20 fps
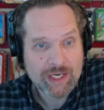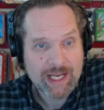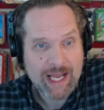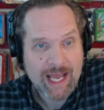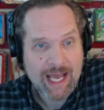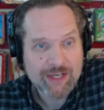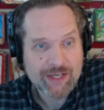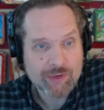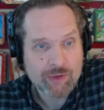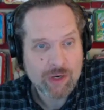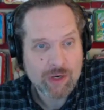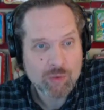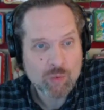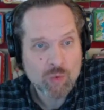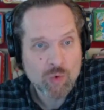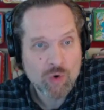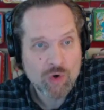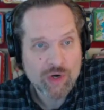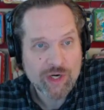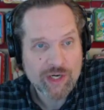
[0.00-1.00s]
to add to our
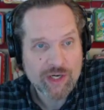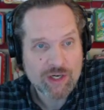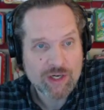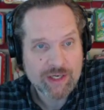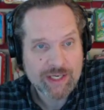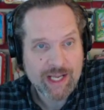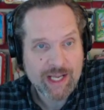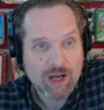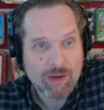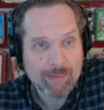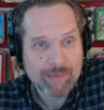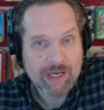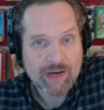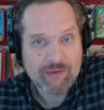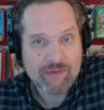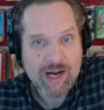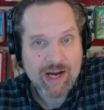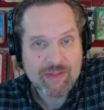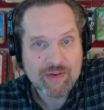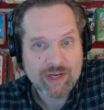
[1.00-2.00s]
warrior count, but
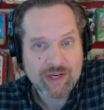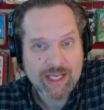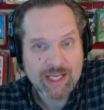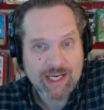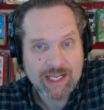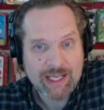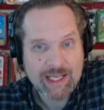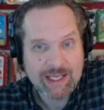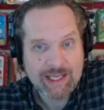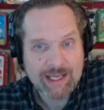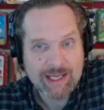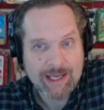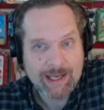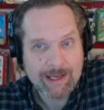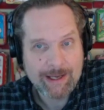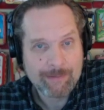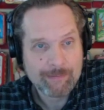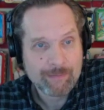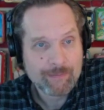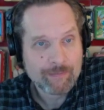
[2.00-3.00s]
I'd rather get
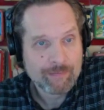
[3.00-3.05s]
a